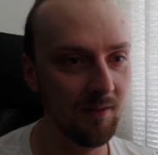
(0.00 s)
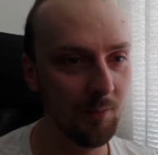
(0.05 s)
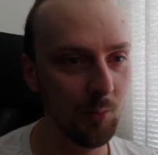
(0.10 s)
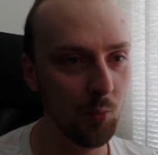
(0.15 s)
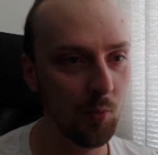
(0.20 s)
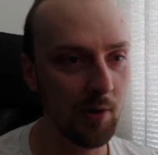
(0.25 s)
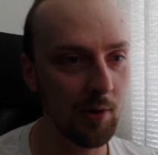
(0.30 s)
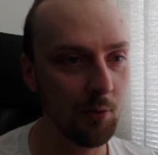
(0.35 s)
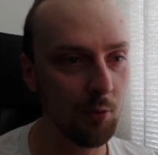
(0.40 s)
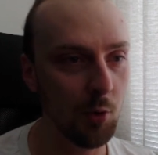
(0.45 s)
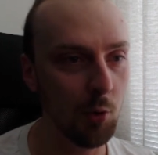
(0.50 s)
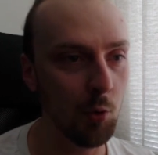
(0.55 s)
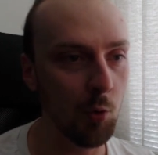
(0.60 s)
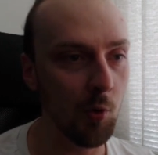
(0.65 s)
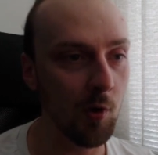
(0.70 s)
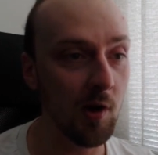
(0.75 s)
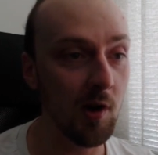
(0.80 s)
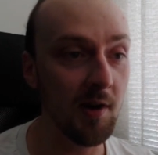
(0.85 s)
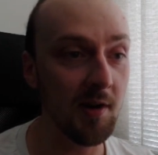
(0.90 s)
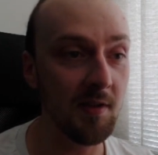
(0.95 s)
I'm gonna go
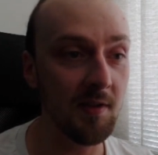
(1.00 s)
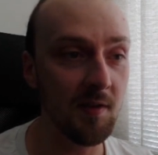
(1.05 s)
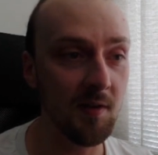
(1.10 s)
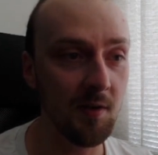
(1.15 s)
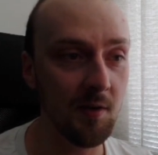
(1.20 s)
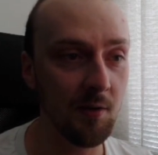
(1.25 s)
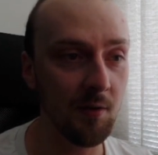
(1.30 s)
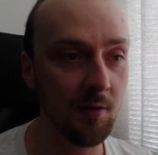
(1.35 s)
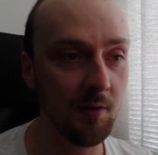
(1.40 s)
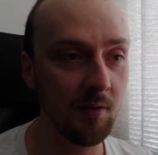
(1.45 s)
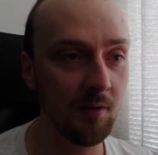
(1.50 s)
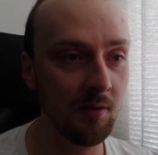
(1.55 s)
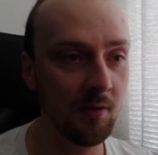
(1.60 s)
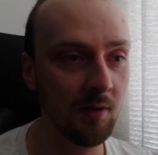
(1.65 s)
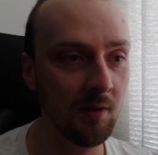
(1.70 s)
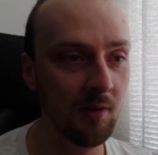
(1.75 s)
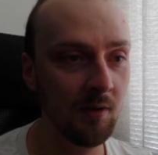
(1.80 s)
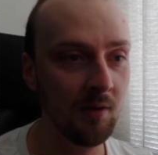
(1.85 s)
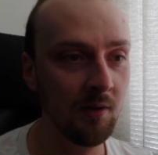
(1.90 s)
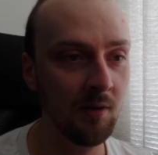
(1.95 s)
right here.
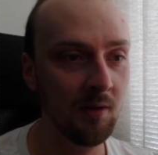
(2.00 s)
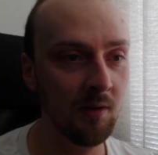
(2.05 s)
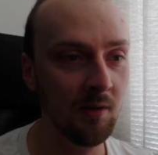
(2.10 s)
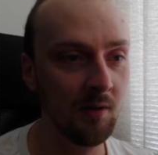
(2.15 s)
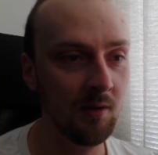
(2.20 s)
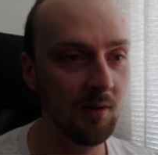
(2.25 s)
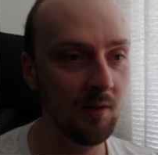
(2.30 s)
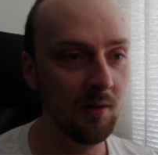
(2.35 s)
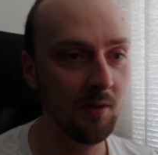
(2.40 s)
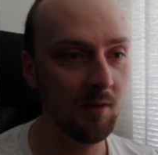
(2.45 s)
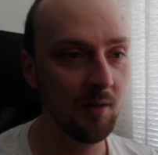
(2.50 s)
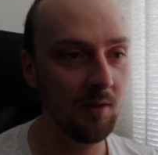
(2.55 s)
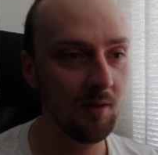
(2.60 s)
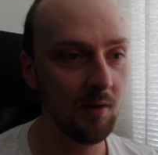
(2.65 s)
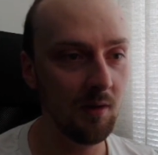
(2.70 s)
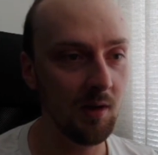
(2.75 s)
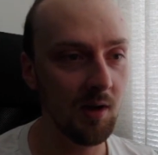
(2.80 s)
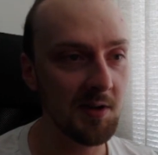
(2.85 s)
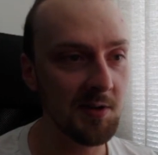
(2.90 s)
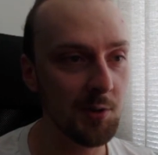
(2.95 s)

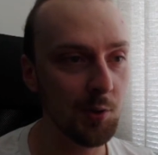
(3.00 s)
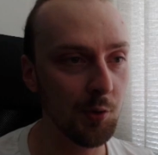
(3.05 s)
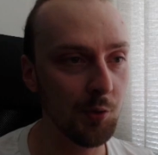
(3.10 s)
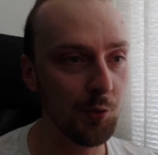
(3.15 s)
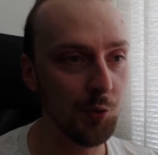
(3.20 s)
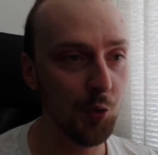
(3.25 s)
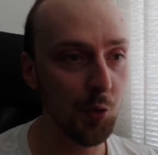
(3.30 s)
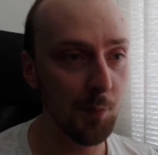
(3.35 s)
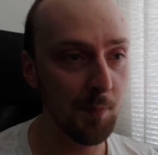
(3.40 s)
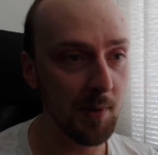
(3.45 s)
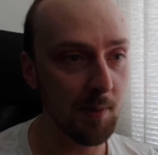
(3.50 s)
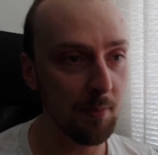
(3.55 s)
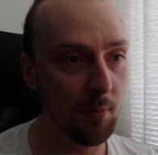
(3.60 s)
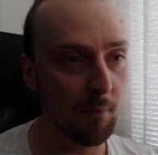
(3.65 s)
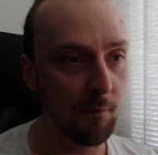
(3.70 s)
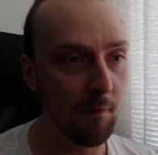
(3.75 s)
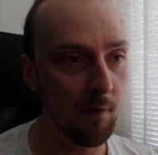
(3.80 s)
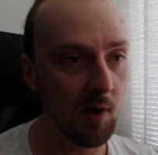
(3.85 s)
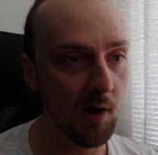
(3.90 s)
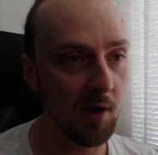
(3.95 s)
I saw 2 people
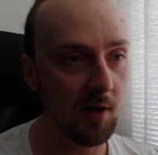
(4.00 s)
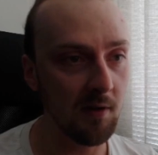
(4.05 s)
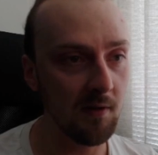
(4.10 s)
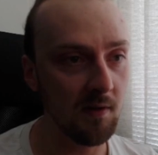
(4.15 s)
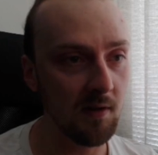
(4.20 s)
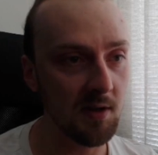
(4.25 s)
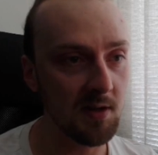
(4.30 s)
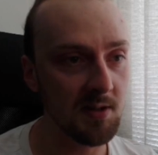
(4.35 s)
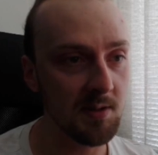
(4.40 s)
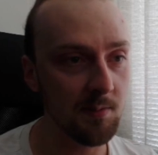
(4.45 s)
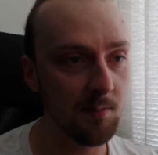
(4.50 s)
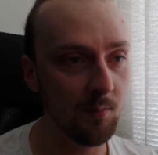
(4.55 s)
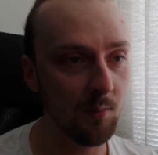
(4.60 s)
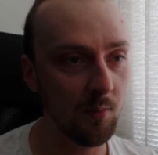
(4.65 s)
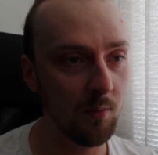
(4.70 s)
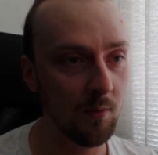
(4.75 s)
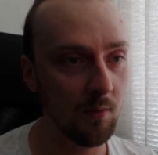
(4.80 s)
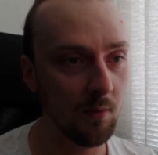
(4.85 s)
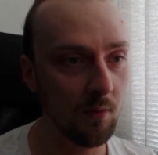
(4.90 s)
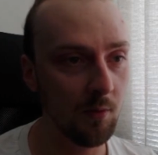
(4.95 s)
find this
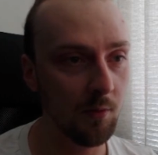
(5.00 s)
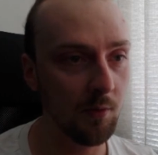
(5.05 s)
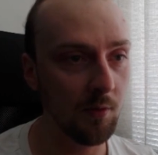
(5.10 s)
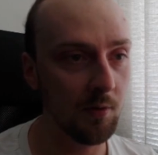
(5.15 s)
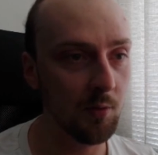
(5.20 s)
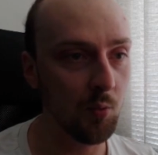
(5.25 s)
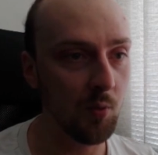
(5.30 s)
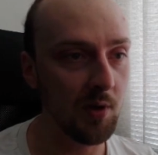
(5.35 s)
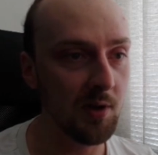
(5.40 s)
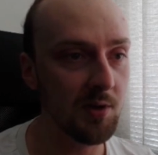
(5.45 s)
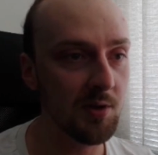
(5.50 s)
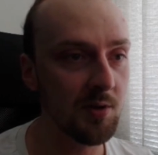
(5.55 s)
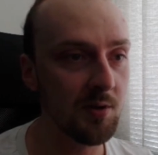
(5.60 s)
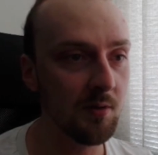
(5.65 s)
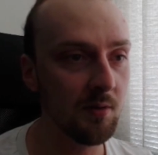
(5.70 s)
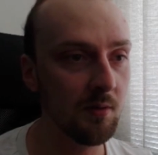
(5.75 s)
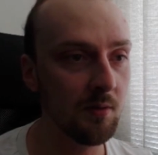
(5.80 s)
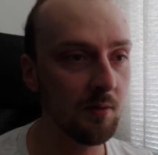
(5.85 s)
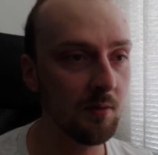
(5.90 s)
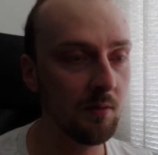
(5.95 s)
on Twitch.
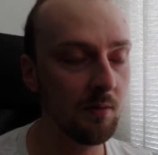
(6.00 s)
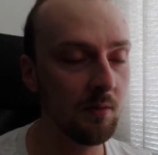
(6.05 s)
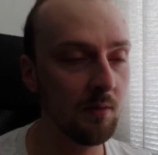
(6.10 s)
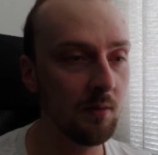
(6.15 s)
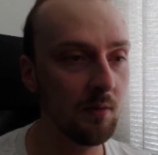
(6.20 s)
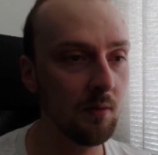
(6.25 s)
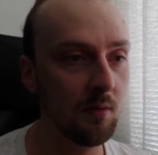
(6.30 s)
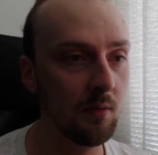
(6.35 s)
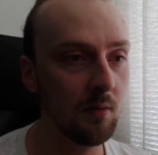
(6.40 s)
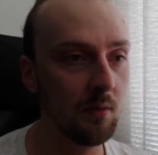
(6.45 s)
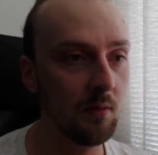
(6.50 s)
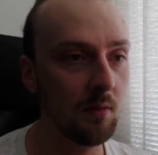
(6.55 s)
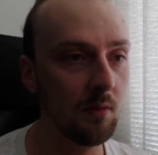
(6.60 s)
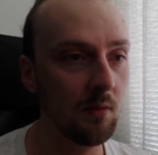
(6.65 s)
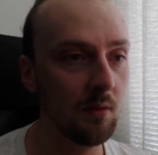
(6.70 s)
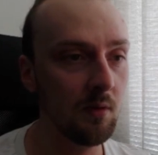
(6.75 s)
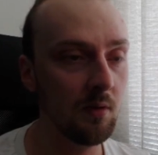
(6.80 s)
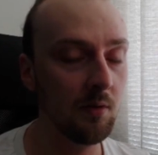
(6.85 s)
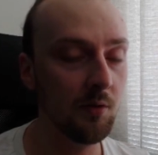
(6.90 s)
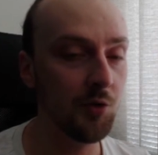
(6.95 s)

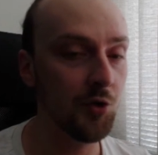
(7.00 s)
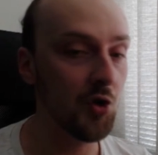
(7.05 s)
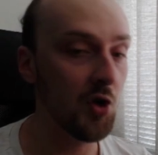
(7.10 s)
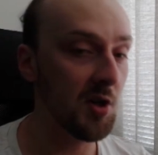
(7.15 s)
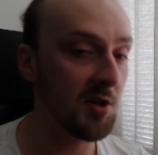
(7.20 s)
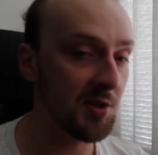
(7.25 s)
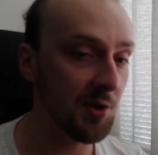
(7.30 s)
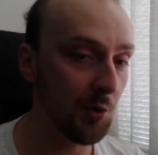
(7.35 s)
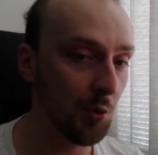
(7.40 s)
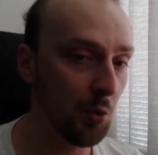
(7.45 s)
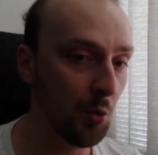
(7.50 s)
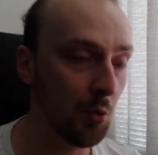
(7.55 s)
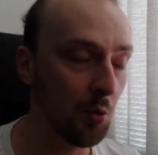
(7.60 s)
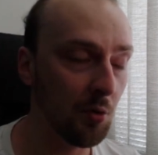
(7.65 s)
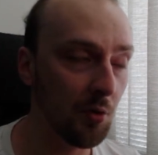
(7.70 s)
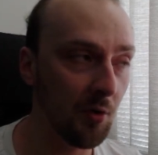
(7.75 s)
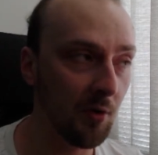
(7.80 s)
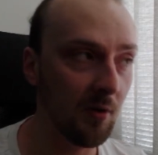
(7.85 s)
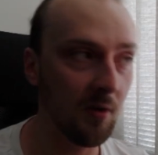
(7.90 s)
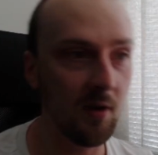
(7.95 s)
Just
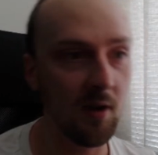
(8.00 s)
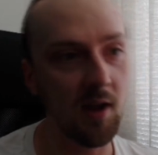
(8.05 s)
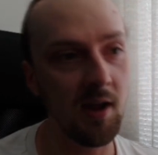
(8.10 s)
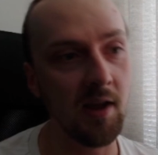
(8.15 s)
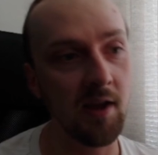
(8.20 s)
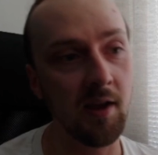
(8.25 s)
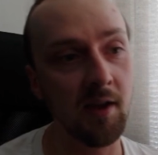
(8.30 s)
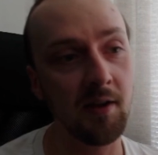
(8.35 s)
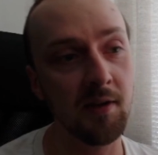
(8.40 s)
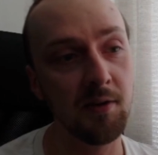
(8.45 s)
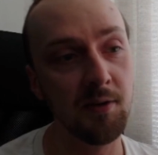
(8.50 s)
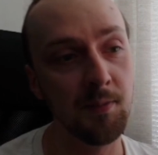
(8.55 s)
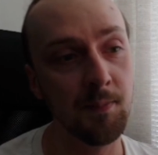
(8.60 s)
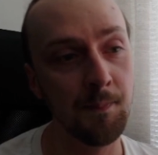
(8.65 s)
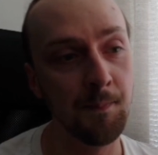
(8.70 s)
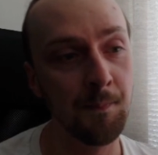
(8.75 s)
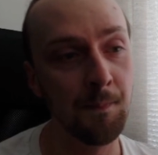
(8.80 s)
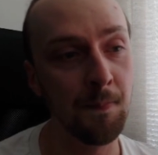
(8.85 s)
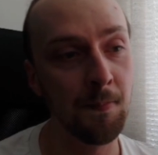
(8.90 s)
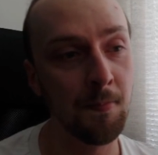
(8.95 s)
Cook and
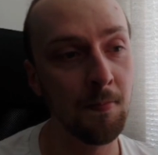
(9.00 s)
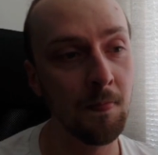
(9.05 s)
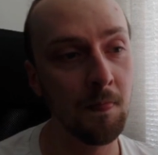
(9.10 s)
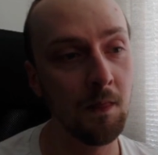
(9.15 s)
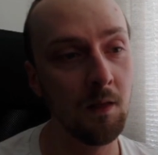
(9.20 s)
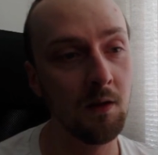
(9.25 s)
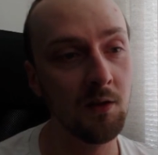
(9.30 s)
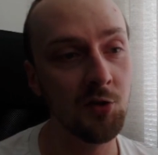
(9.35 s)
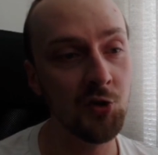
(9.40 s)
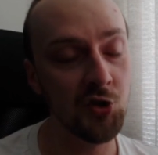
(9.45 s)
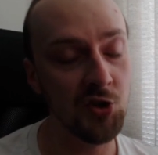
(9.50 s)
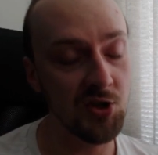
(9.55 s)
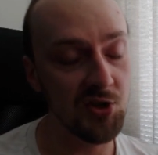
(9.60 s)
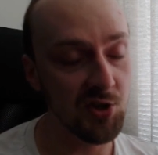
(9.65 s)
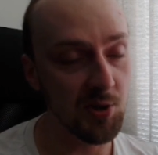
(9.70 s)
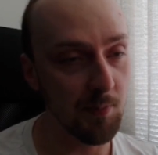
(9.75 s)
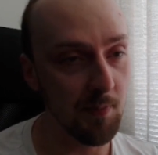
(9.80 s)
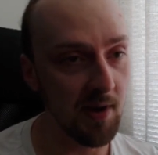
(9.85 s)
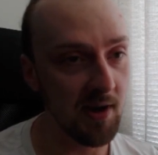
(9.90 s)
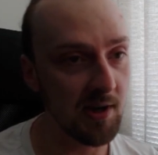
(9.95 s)

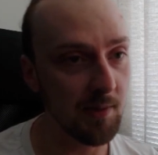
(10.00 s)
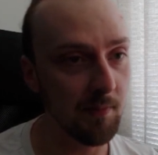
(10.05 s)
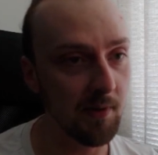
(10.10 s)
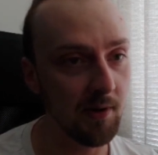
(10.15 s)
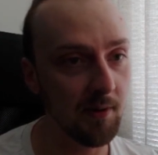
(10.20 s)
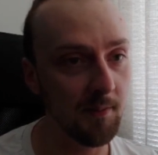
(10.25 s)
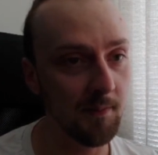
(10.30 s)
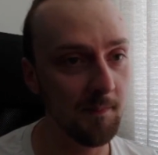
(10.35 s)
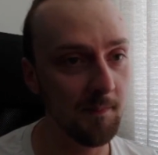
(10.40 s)
GG Madman.